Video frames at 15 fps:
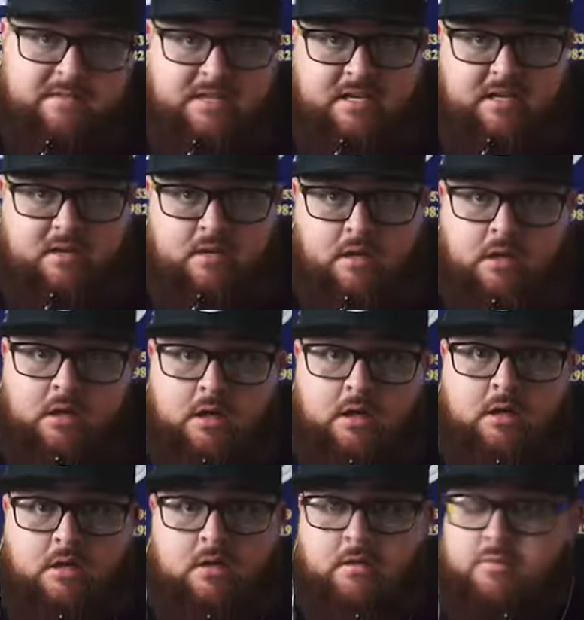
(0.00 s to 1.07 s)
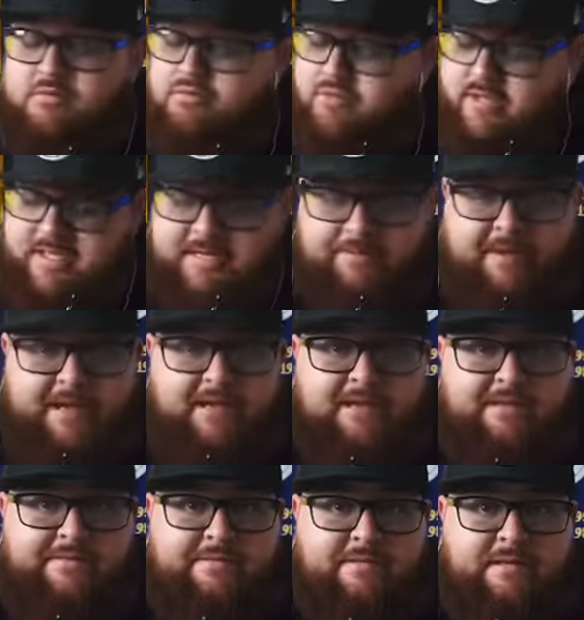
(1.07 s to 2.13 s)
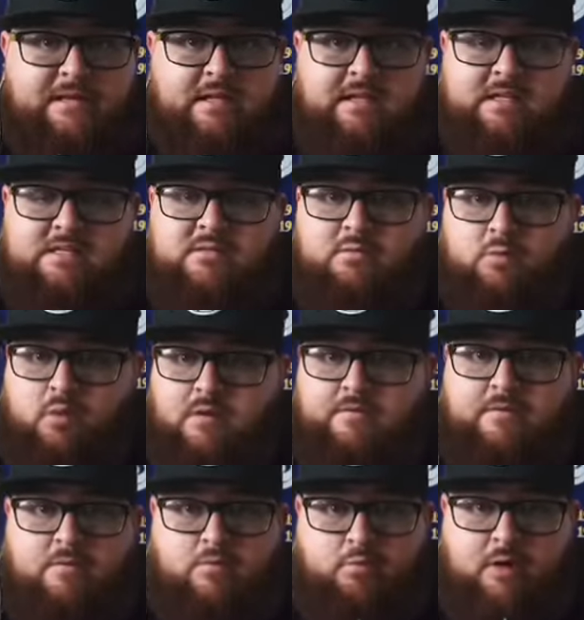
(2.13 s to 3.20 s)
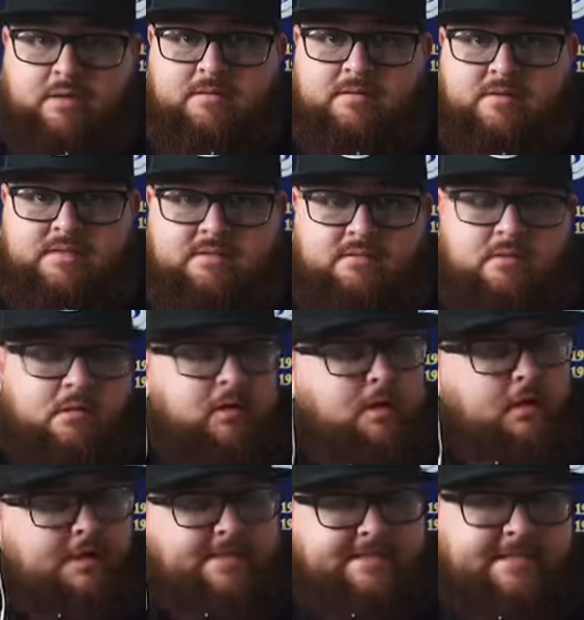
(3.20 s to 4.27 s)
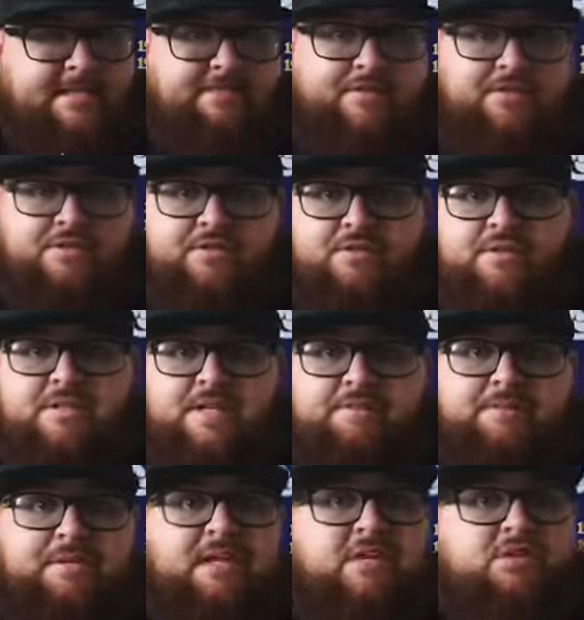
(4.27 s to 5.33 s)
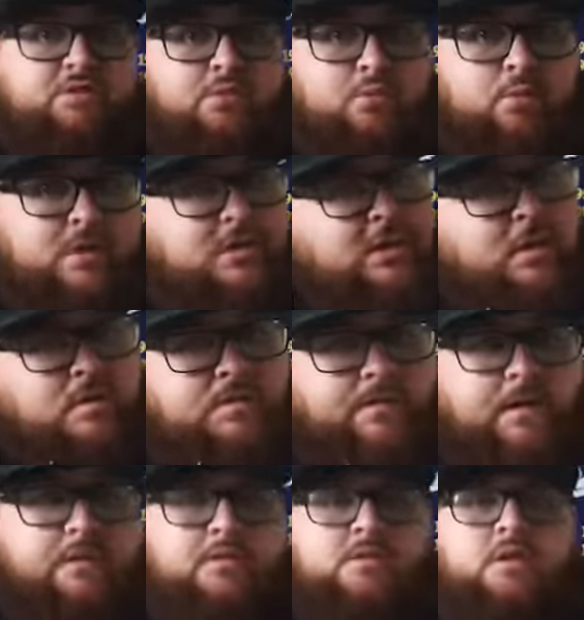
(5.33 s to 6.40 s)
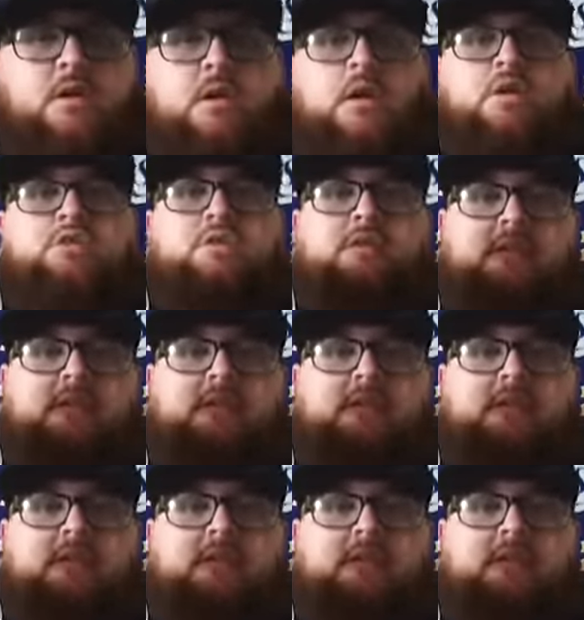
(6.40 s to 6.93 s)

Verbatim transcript: hell. It was really competitive. It's one one seed versus two seed potential West Conference Finals. So this